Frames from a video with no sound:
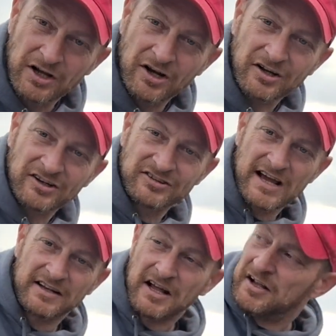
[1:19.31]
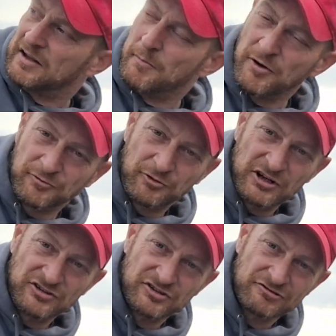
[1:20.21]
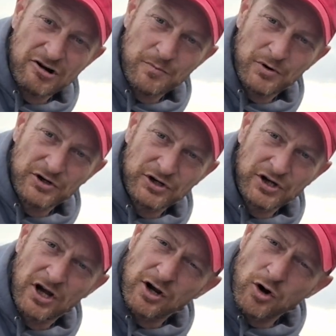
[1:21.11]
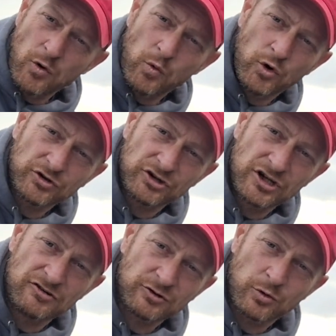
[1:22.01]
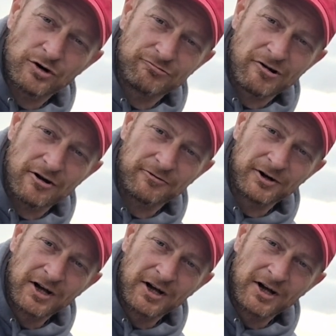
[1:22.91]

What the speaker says: Like I said, the mud finishes around by here and low water here is quite rough.